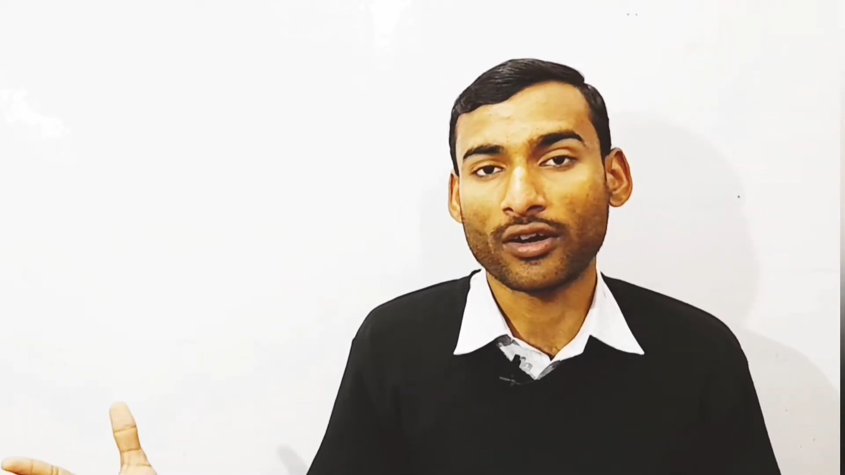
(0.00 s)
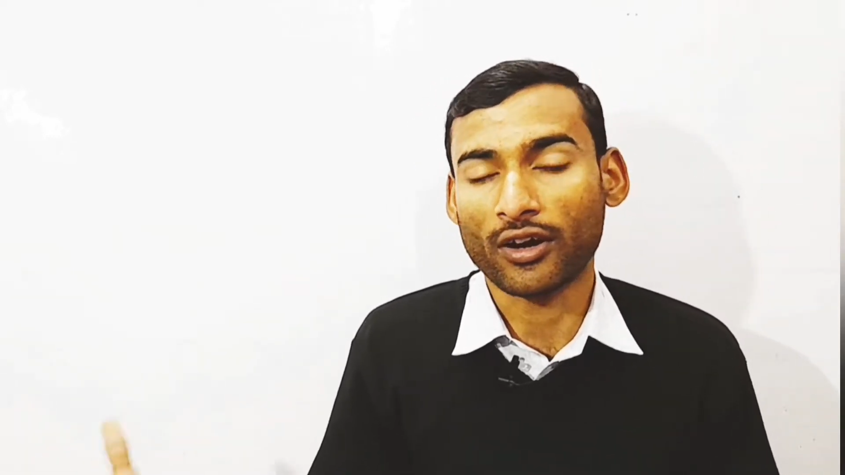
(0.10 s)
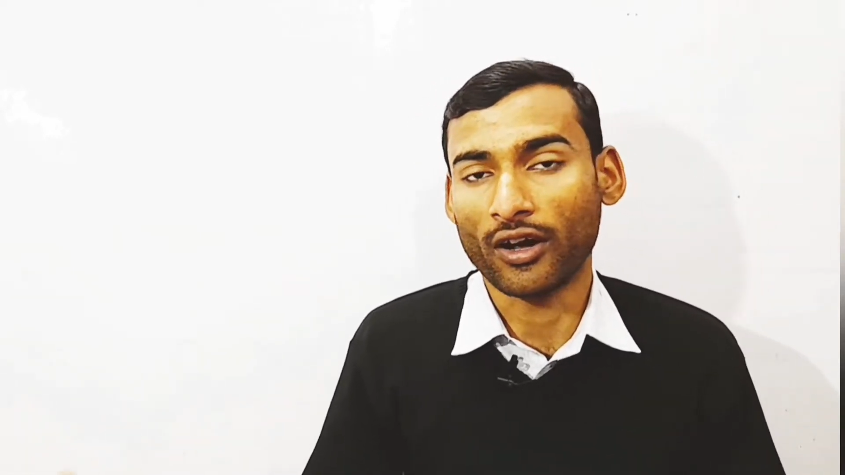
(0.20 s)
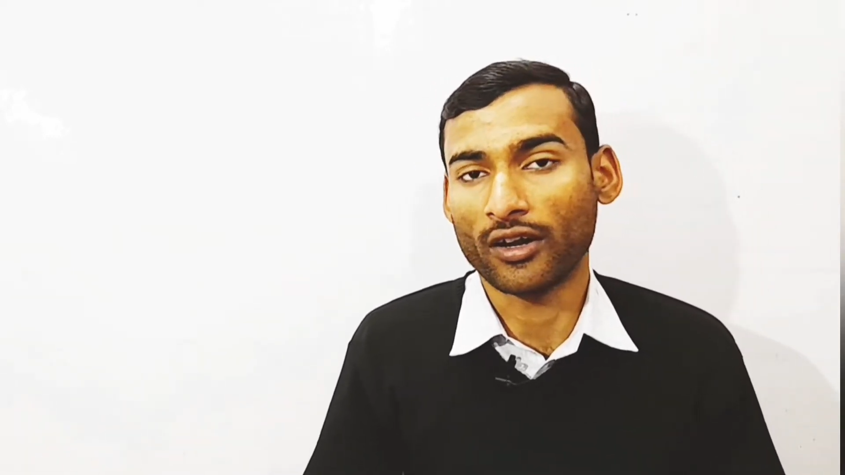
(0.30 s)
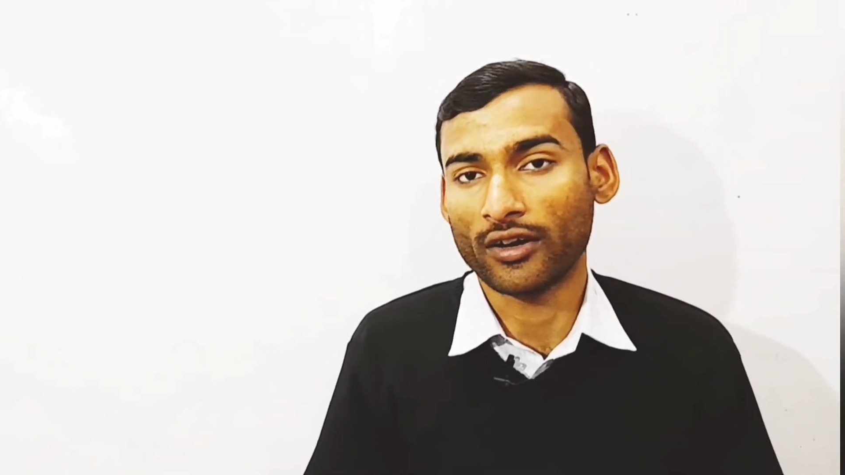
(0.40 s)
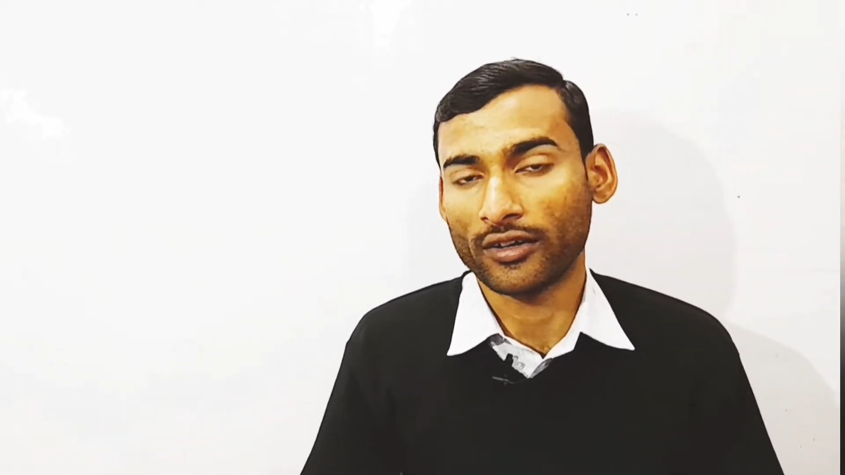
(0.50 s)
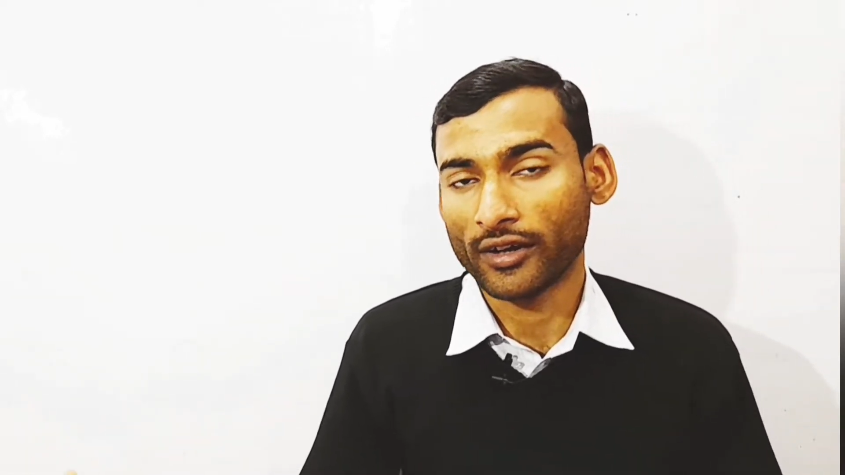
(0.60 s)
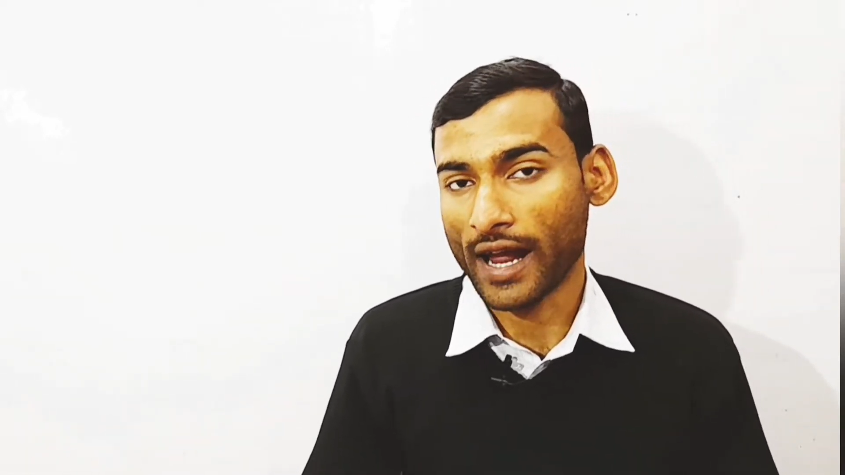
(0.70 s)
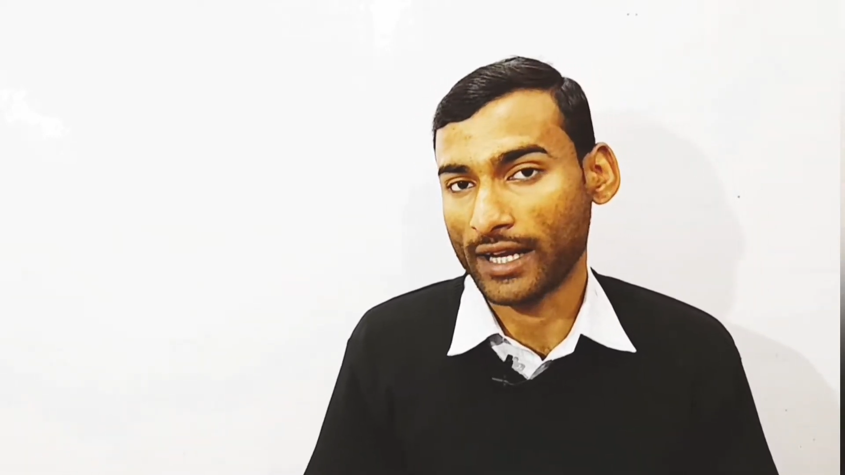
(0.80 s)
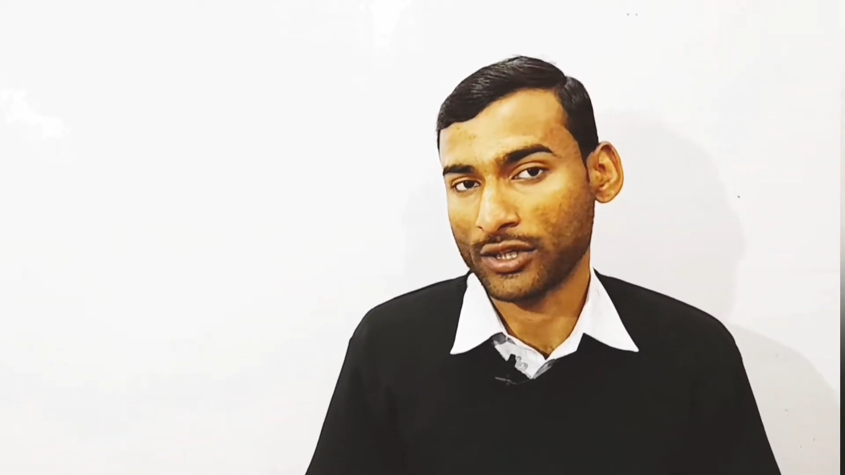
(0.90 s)
color
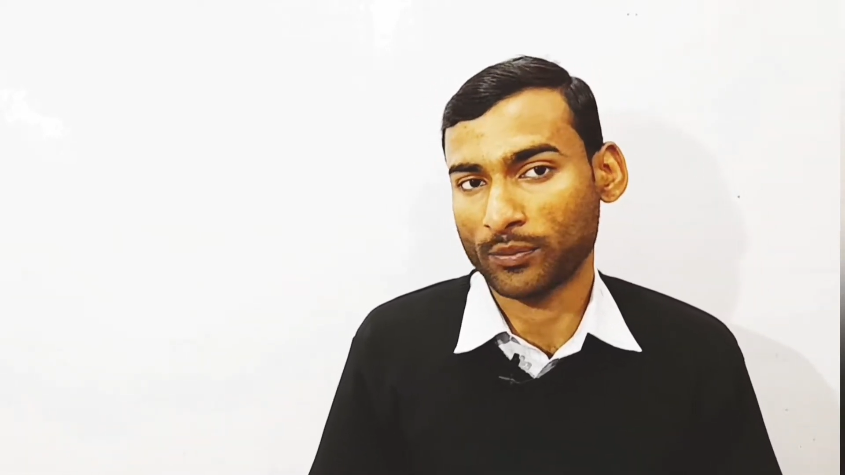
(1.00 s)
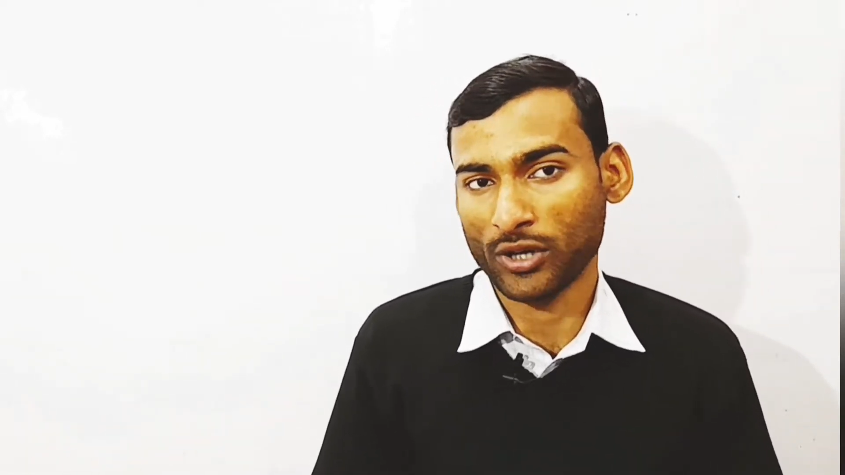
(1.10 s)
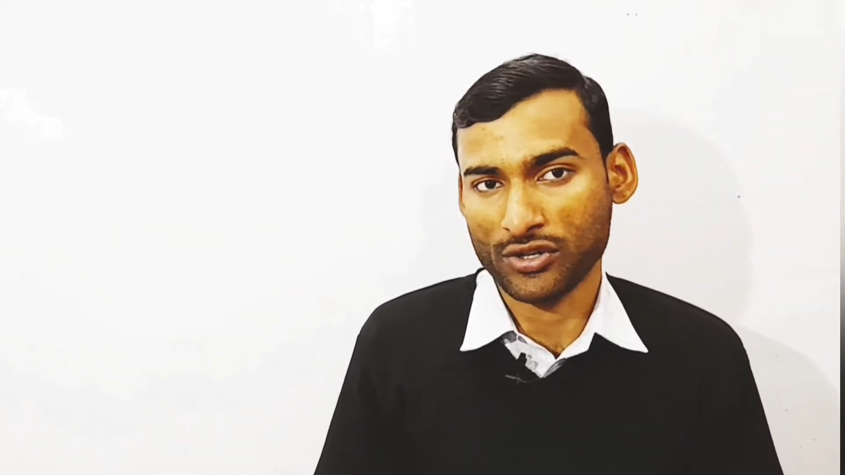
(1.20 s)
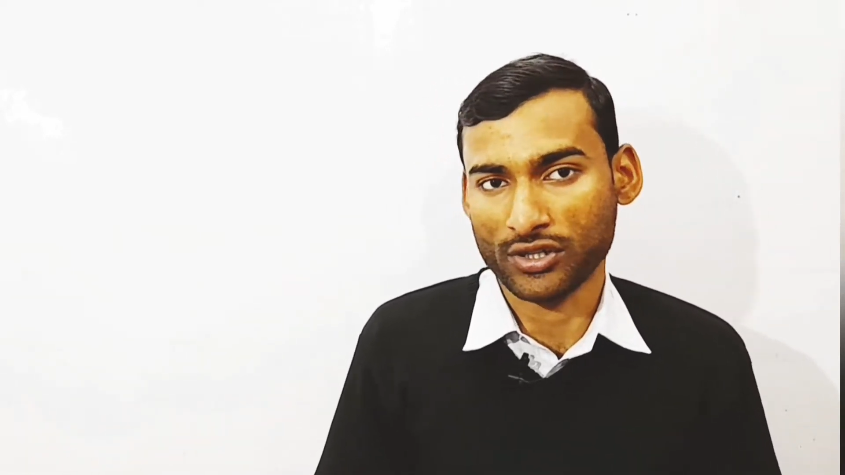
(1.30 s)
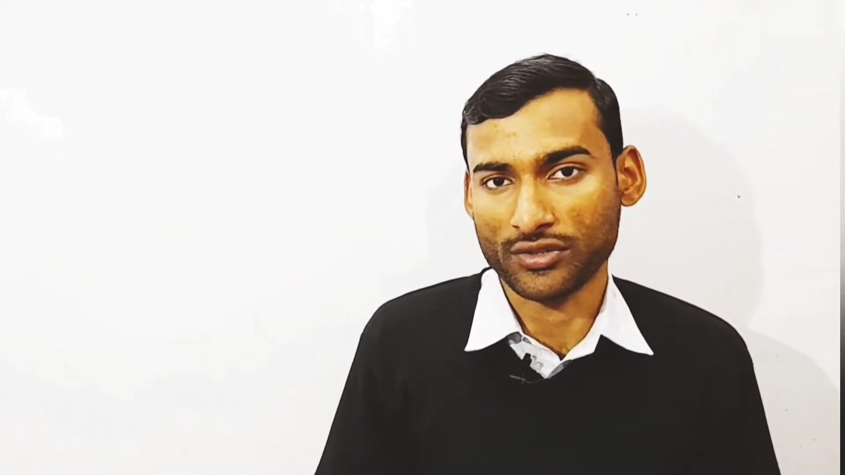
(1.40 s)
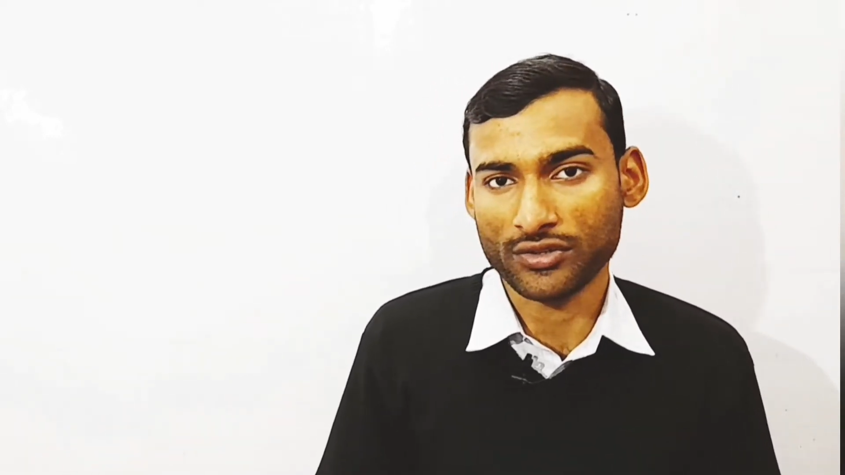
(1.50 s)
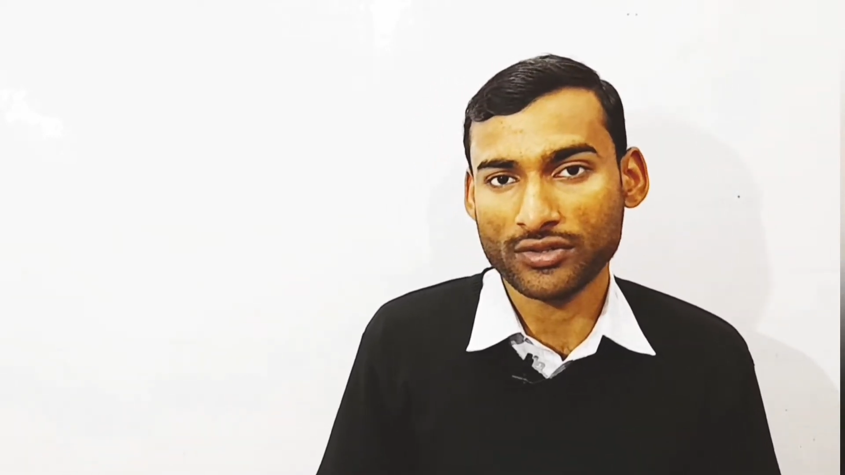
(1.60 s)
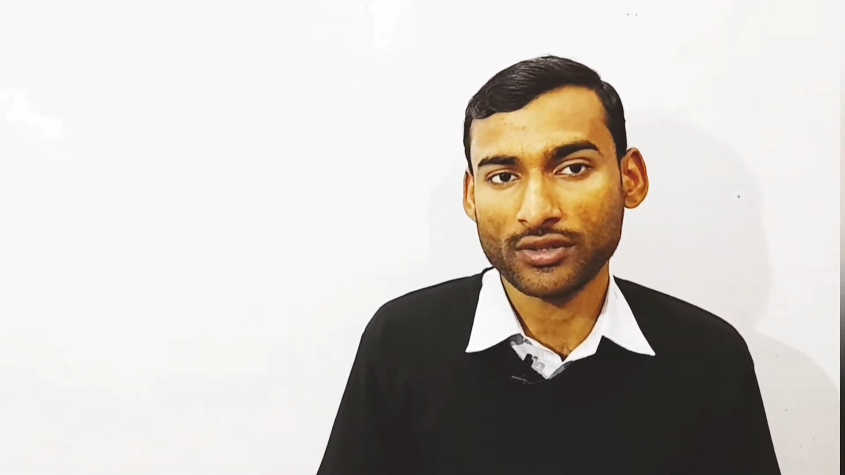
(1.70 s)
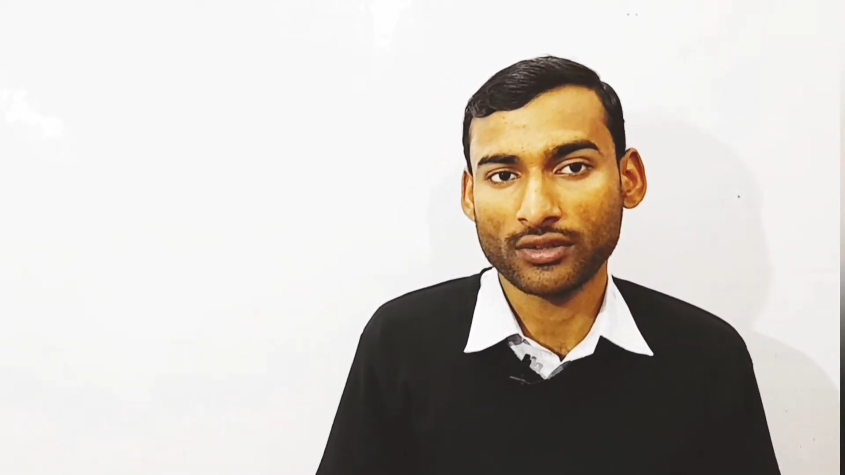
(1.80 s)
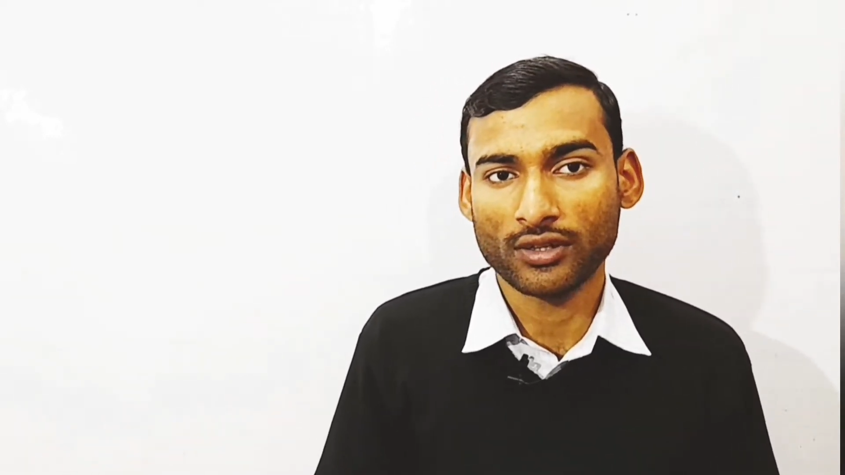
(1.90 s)
expressions.